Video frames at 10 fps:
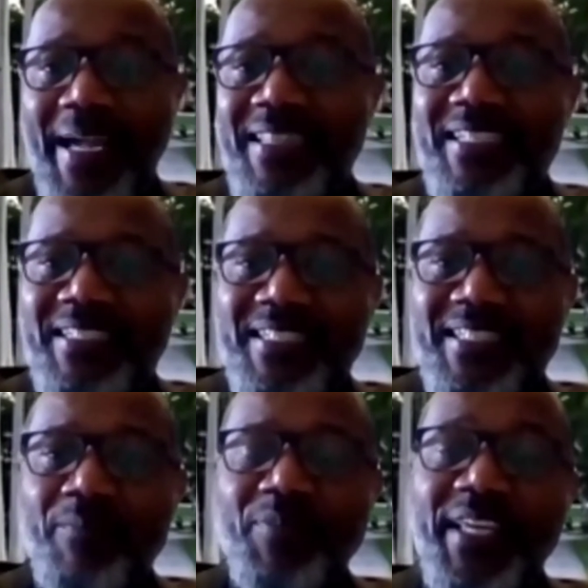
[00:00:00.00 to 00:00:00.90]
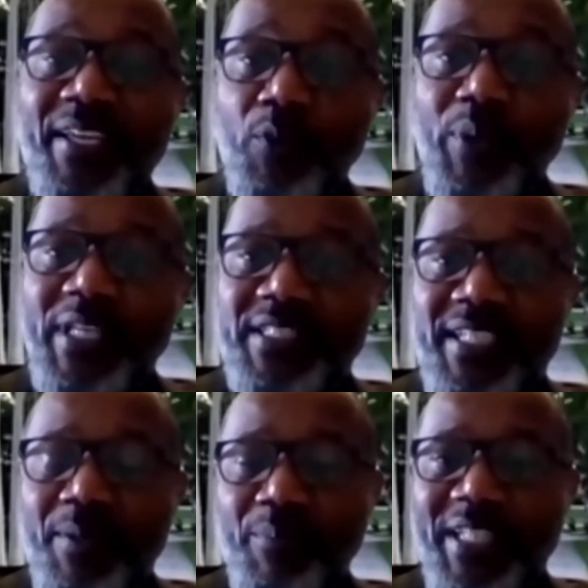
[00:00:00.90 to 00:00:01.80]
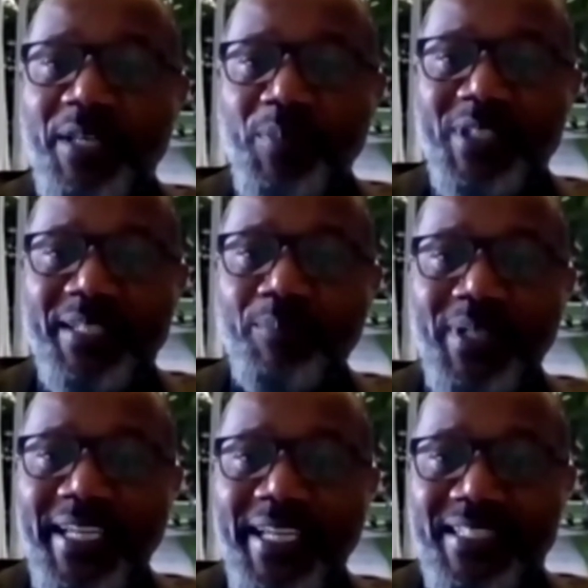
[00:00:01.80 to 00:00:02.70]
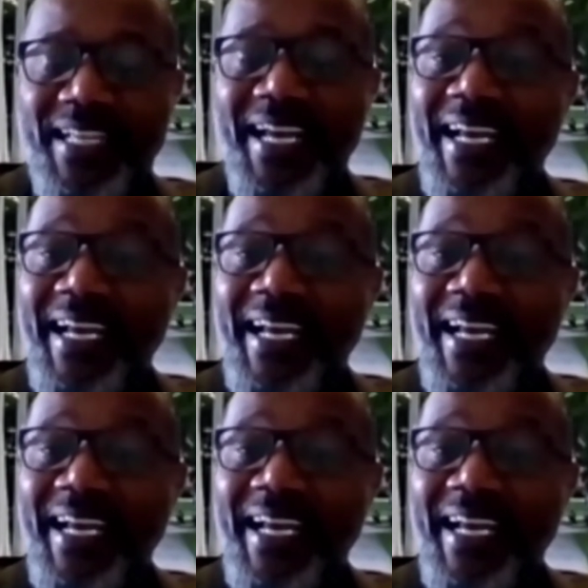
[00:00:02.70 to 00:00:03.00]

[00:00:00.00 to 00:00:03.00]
And this is something which the committee put in place,